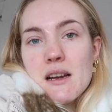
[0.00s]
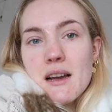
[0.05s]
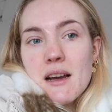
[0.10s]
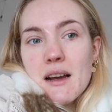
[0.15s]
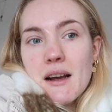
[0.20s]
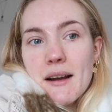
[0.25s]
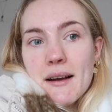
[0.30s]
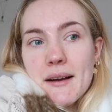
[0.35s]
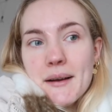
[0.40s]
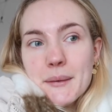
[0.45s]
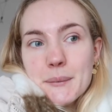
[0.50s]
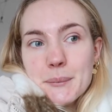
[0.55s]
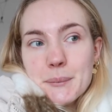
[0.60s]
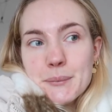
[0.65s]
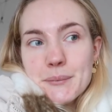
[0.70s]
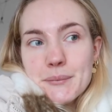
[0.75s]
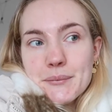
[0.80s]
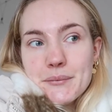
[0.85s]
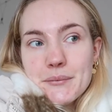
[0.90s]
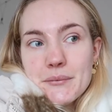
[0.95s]

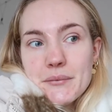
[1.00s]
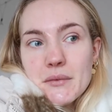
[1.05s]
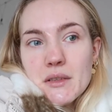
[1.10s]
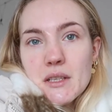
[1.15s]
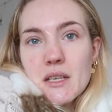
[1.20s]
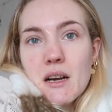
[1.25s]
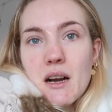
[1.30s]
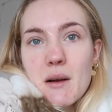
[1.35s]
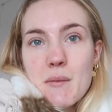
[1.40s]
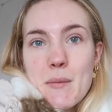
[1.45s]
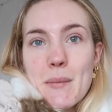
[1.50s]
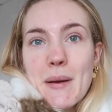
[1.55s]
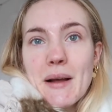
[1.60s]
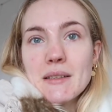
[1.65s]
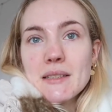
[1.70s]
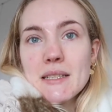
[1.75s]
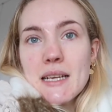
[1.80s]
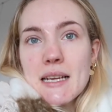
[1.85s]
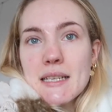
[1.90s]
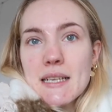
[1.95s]
I'm
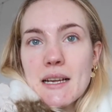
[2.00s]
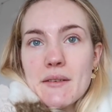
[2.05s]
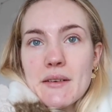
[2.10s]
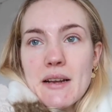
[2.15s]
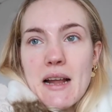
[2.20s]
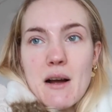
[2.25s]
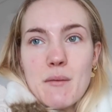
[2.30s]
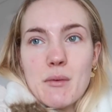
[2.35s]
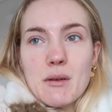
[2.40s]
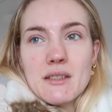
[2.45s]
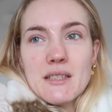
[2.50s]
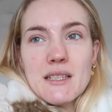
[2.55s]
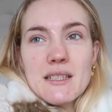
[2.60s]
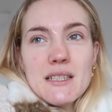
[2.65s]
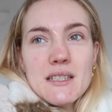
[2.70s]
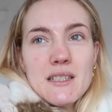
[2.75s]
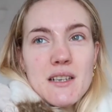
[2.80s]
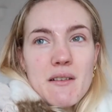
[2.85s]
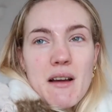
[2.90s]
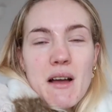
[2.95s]
about to head out now because I
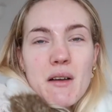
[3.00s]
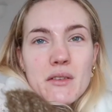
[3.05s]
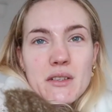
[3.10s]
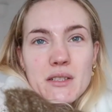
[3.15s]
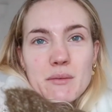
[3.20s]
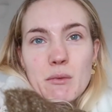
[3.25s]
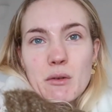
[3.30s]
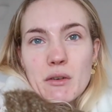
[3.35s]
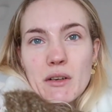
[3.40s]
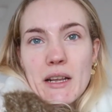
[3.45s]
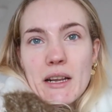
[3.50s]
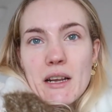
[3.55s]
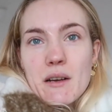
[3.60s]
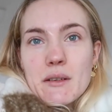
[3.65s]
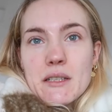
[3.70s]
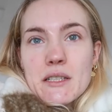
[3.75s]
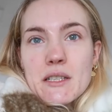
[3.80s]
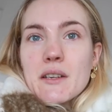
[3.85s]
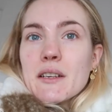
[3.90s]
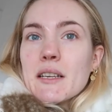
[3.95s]
did go out this morning. I
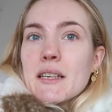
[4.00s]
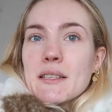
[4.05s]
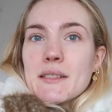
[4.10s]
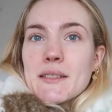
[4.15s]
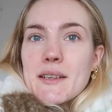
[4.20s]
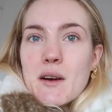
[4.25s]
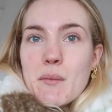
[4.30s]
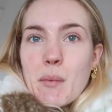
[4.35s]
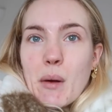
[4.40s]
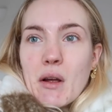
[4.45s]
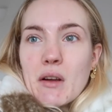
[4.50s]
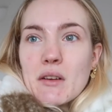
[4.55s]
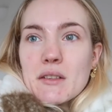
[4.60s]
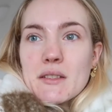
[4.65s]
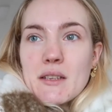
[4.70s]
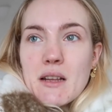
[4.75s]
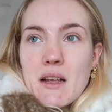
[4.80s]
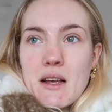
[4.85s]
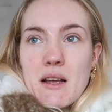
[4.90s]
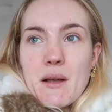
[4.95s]
went to go and get a
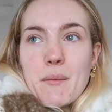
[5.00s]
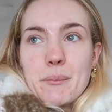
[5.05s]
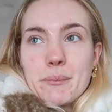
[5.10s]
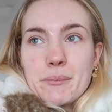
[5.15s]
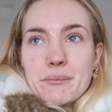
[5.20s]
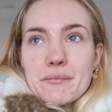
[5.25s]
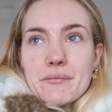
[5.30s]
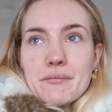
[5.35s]
Starbucks,